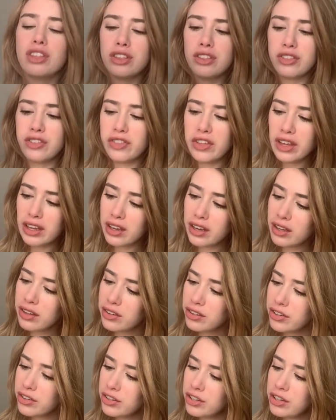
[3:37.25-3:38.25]
the
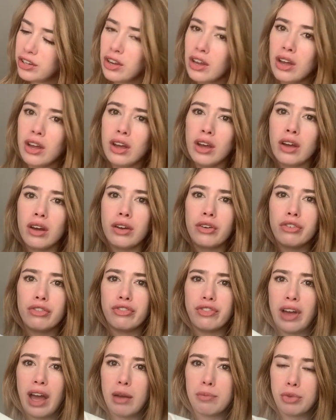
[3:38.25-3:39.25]
thickest
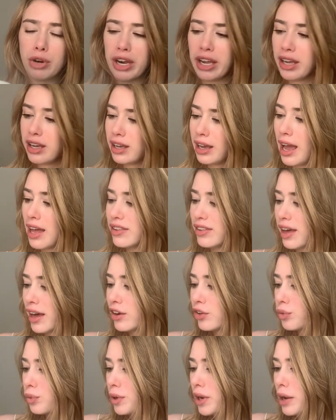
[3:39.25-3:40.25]
fabric. And
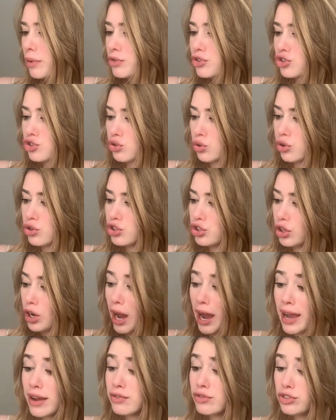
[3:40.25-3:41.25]
that is what I was drawn
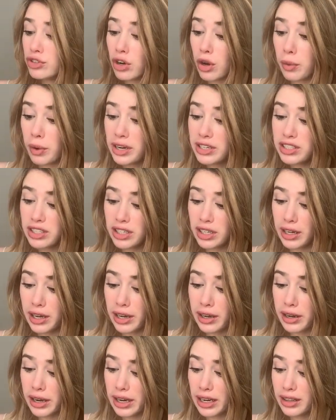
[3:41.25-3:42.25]
to. I have no
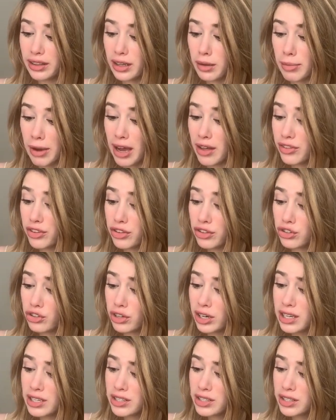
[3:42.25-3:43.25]
idea anything about this
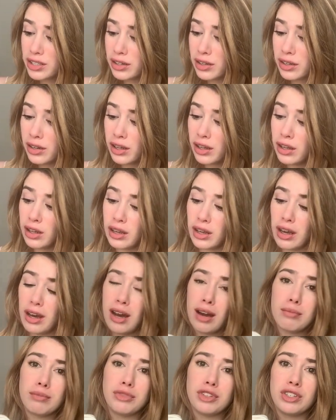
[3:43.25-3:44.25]
dress.
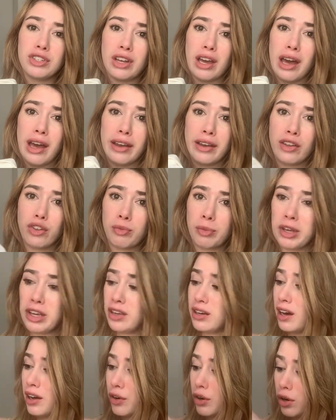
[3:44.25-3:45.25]
The tag has
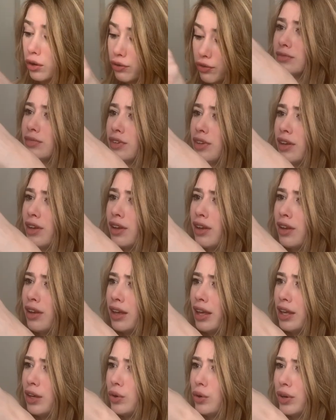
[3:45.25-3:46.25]
been cut off.
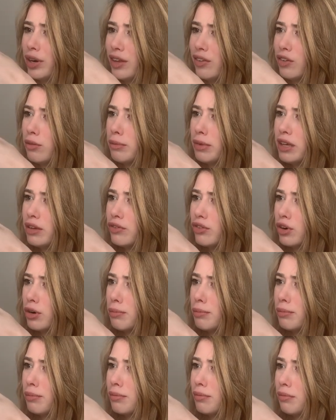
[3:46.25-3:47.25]
It could even be
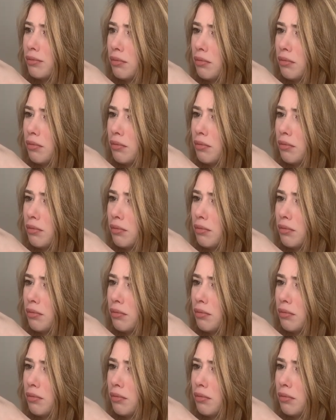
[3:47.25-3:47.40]
from,